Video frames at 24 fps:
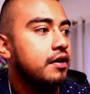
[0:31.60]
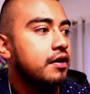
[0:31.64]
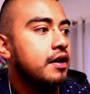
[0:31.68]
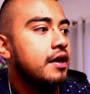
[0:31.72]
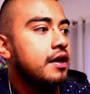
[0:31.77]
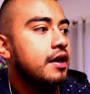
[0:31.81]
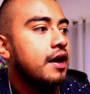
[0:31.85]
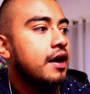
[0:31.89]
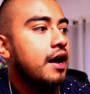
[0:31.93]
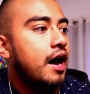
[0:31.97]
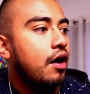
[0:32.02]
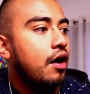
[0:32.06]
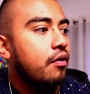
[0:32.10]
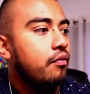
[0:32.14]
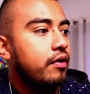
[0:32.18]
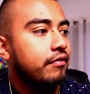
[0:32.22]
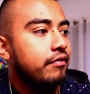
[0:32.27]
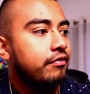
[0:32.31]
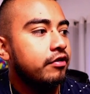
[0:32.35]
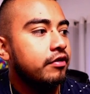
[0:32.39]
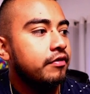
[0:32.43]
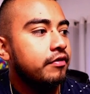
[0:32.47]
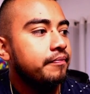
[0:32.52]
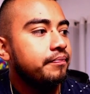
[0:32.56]

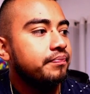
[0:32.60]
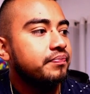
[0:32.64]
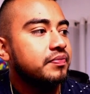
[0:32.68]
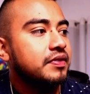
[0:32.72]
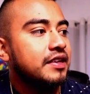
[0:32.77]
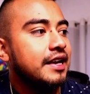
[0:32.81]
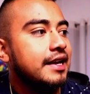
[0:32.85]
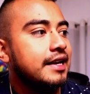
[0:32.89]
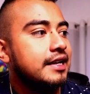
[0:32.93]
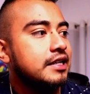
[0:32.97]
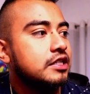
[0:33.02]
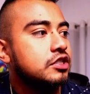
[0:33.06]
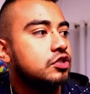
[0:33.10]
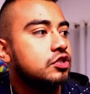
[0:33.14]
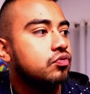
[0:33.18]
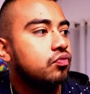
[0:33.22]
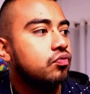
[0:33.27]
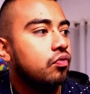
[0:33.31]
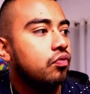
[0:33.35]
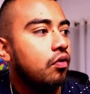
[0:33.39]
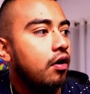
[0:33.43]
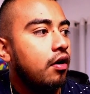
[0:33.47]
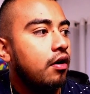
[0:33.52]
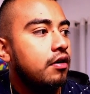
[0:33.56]
However, it is
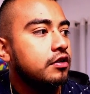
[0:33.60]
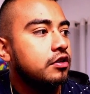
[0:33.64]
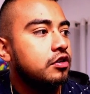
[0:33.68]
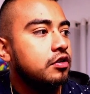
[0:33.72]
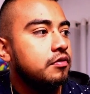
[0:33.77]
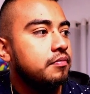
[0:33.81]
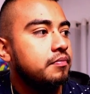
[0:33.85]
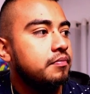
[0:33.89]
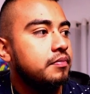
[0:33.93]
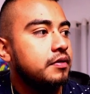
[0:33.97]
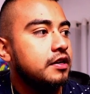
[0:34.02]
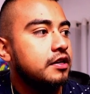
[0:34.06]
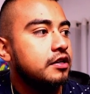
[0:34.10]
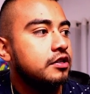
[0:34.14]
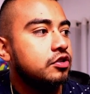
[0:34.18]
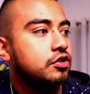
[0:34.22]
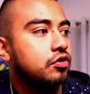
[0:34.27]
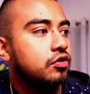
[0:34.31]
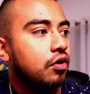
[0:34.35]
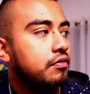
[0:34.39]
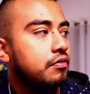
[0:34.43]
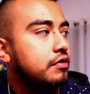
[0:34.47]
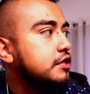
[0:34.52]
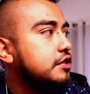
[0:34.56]
wrong to be
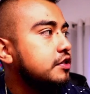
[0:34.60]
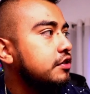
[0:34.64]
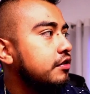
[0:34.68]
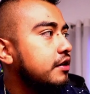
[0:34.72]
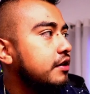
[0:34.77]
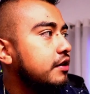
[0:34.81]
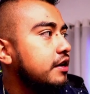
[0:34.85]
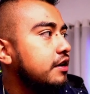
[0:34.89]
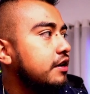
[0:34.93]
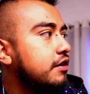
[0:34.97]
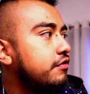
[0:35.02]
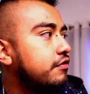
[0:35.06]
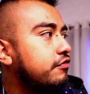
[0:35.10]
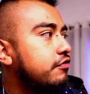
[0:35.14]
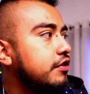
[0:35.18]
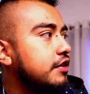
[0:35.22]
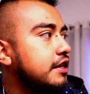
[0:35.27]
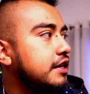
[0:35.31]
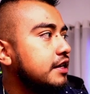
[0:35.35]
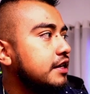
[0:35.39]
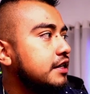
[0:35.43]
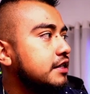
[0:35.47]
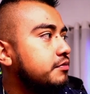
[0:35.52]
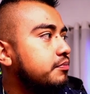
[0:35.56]
always looking for these
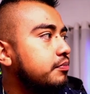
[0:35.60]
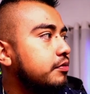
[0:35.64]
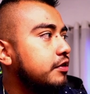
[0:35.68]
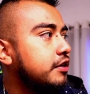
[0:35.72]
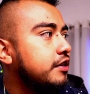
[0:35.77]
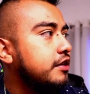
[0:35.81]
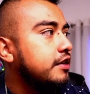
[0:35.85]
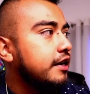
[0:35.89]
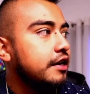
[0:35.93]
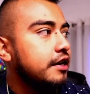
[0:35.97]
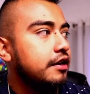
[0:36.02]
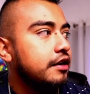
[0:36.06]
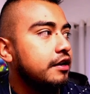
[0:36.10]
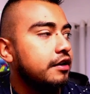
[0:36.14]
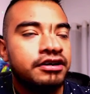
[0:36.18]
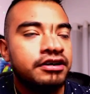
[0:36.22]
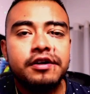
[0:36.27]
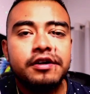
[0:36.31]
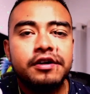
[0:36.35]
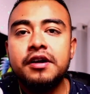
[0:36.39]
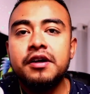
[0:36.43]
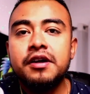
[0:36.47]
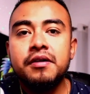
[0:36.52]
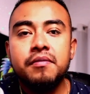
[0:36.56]
particular
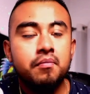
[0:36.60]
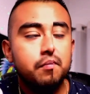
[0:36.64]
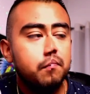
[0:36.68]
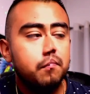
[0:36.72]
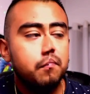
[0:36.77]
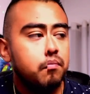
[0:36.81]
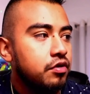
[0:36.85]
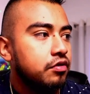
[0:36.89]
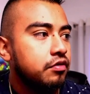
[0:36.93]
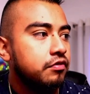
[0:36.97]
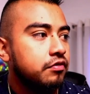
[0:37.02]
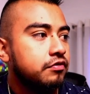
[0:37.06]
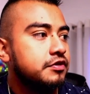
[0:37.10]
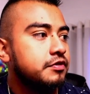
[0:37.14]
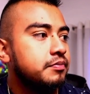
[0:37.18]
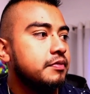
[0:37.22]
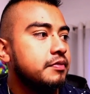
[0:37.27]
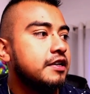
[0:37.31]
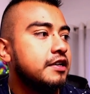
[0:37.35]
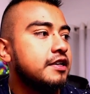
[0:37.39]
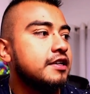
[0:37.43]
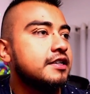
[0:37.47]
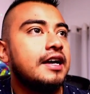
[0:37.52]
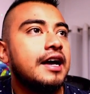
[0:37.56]
moves because,
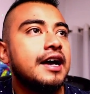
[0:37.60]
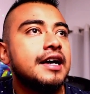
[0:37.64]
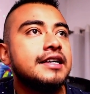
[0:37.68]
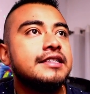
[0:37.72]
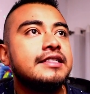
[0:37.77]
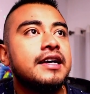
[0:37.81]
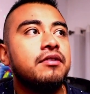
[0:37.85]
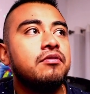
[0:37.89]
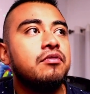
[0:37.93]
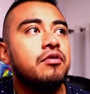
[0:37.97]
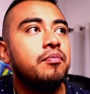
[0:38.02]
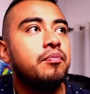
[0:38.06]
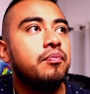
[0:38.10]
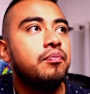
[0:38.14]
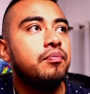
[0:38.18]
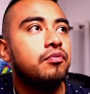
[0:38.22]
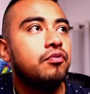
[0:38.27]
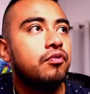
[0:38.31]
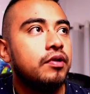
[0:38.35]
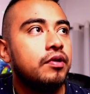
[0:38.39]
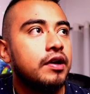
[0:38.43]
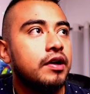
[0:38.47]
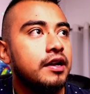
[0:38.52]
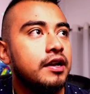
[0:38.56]
as I will
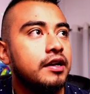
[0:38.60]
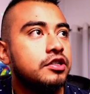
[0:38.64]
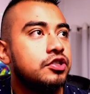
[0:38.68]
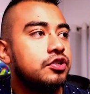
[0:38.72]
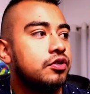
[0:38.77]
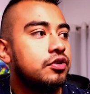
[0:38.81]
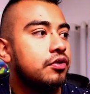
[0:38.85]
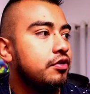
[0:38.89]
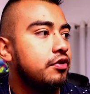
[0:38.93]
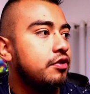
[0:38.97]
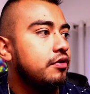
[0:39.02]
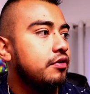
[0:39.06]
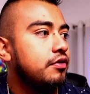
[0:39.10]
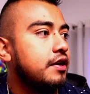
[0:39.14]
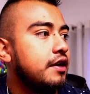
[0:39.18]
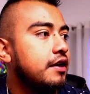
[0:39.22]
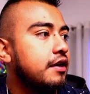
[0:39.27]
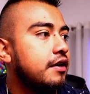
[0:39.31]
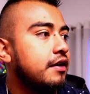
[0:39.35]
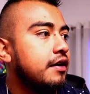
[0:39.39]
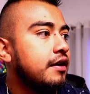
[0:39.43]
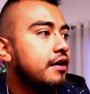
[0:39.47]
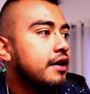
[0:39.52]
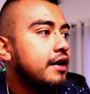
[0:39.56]
quickly show you here,
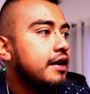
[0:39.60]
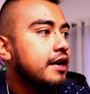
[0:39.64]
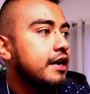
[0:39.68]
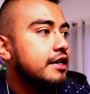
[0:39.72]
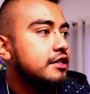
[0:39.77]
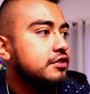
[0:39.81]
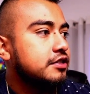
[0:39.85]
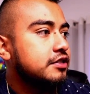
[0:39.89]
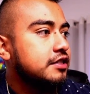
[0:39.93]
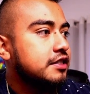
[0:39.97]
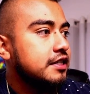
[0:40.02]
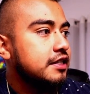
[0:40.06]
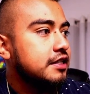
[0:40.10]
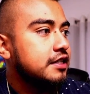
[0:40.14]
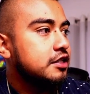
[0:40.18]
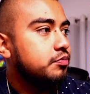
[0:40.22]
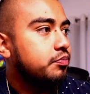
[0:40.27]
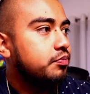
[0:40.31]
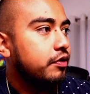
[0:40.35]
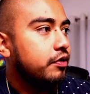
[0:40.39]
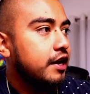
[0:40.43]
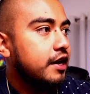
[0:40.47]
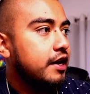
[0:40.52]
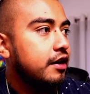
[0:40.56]
as you see these
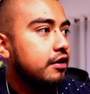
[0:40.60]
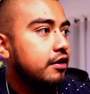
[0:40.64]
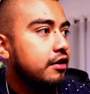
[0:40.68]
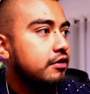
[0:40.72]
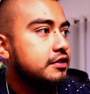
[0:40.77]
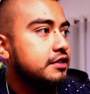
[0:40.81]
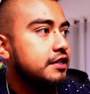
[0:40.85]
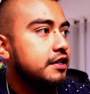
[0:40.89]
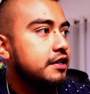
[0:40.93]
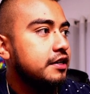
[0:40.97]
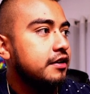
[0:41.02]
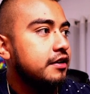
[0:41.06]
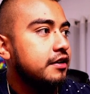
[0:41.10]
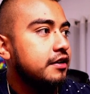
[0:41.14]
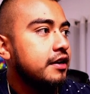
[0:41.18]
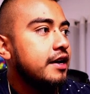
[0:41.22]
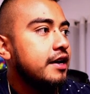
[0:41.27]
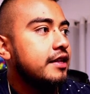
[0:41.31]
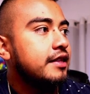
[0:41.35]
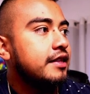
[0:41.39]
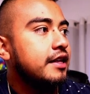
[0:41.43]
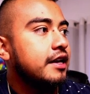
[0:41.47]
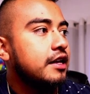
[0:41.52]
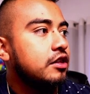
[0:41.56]
breakouts here, they
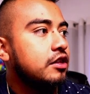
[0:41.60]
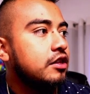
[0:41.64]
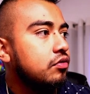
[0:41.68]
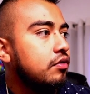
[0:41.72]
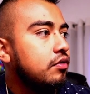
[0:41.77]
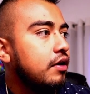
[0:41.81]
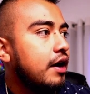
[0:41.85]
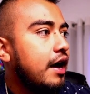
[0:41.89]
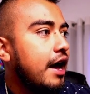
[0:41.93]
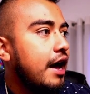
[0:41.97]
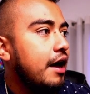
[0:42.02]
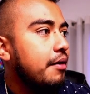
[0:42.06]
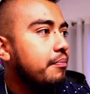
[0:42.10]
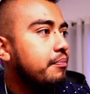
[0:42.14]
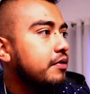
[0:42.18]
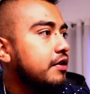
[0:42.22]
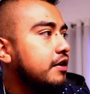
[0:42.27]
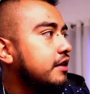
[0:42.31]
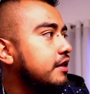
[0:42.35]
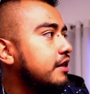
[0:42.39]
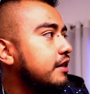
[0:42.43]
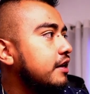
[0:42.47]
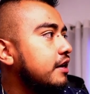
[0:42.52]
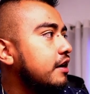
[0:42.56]
do happen and they
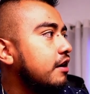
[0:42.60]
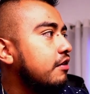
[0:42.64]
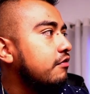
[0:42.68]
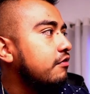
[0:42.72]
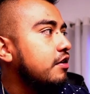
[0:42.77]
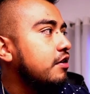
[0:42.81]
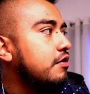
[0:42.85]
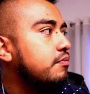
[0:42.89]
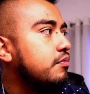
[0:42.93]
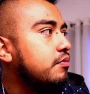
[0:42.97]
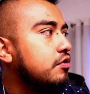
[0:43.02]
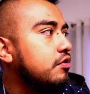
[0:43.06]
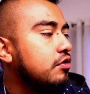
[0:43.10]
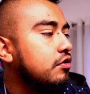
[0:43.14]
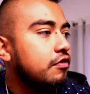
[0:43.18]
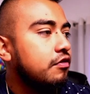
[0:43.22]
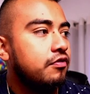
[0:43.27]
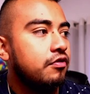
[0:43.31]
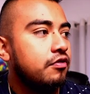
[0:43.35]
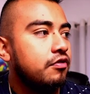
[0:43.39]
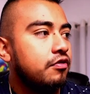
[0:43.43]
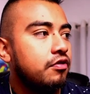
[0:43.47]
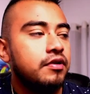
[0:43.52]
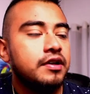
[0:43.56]
are very beautiful
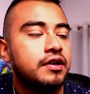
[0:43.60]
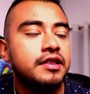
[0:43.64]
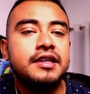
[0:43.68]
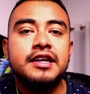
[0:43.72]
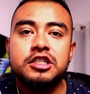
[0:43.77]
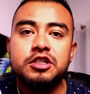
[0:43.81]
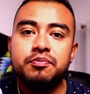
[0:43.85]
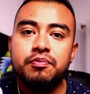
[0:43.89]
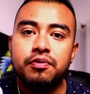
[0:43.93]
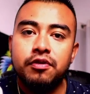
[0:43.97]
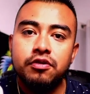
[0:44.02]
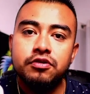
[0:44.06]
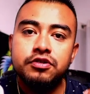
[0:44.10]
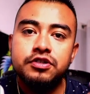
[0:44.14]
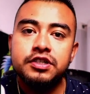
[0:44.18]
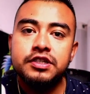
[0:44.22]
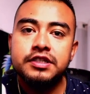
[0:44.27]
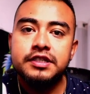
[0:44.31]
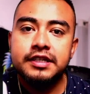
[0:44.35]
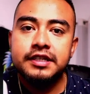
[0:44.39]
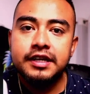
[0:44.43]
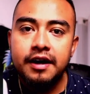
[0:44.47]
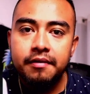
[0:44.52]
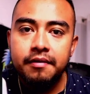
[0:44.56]
when the explosions
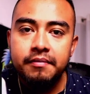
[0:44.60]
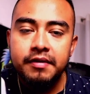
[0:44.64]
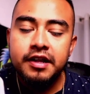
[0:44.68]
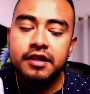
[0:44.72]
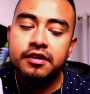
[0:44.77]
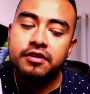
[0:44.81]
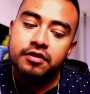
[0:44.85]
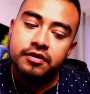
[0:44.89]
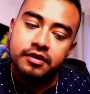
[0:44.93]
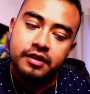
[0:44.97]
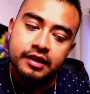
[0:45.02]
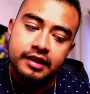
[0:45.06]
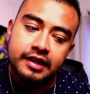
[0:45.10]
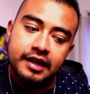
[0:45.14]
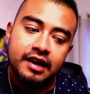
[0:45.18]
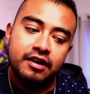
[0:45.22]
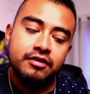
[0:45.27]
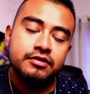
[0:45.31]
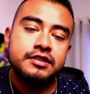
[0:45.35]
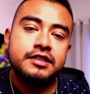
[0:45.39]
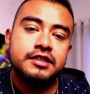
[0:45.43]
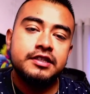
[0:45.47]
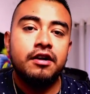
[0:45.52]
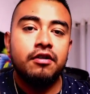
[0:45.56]
come in to the
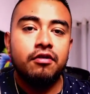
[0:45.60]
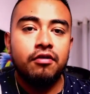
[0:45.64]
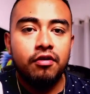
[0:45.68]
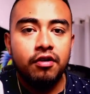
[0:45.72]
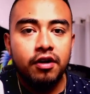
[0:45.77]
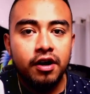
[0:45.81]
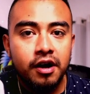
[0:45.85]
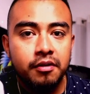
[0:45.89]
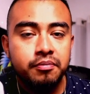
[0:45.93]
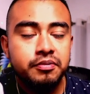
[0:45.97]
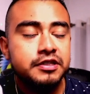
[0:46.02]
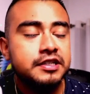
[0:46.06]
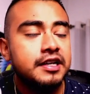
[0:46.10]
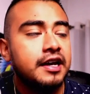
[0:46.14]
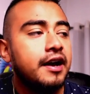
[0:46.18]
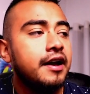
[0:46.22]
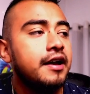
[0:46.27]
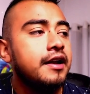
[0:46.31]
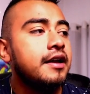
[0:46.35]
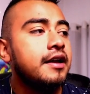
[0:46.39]
downside or upside.